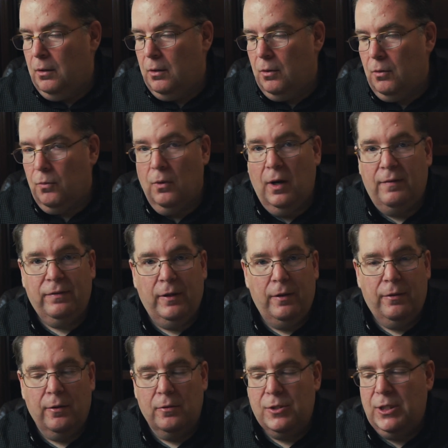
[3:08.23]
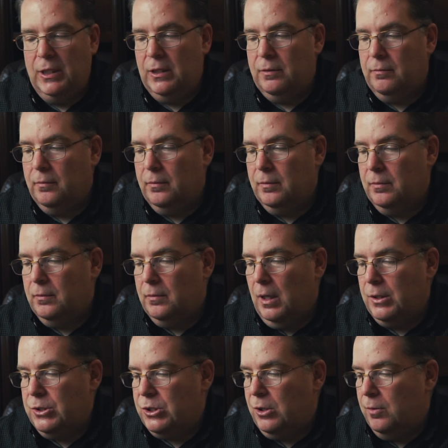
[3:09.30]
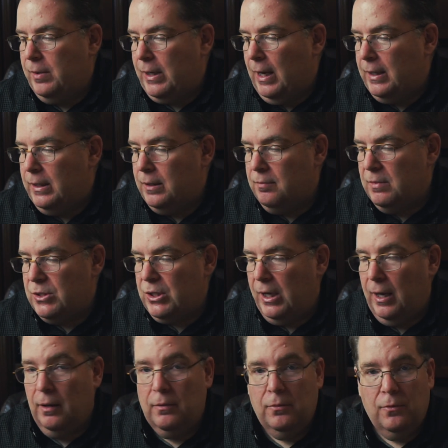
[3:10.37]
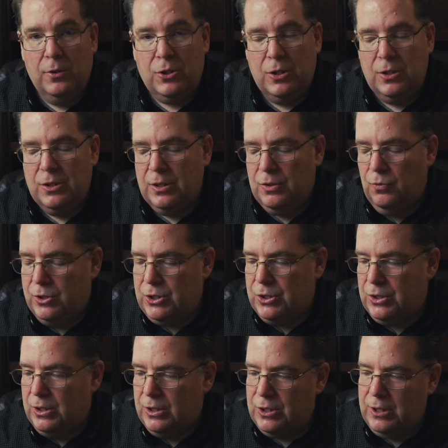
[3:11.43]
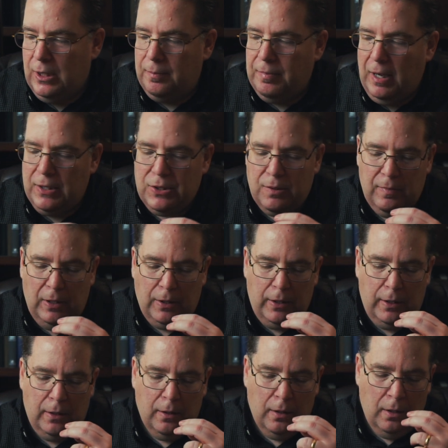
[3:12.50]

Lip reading: Roughly 13, assuming I didn't miscount, which is a distinct possibility.